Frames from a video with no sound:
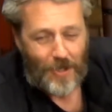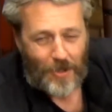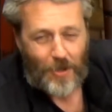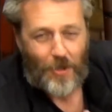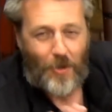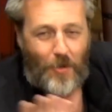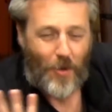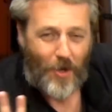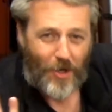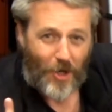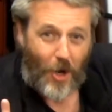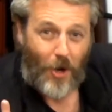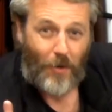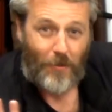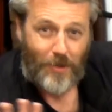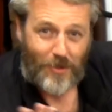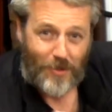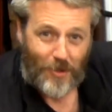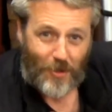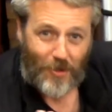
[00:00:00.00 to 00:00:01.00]
or what I
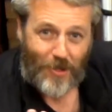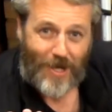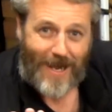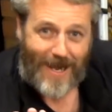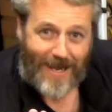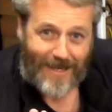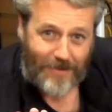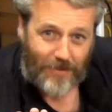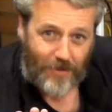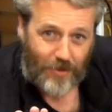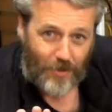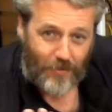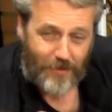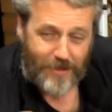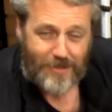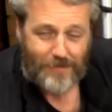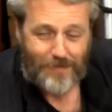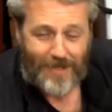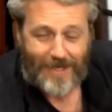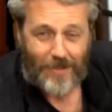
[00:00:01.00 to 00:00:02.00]
would call hardcore,
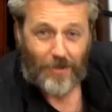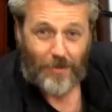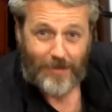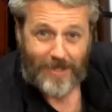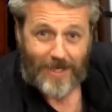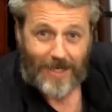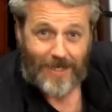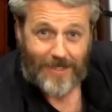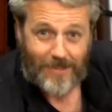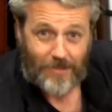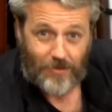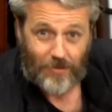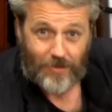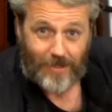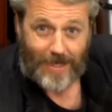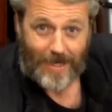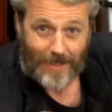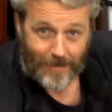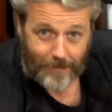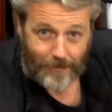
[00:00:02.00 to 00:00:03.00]
which may not be hardcore
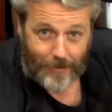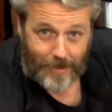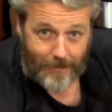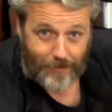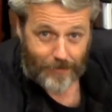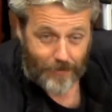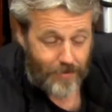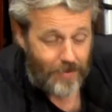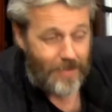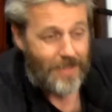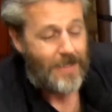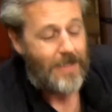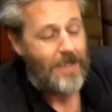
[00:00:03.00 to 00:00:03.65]
to other people,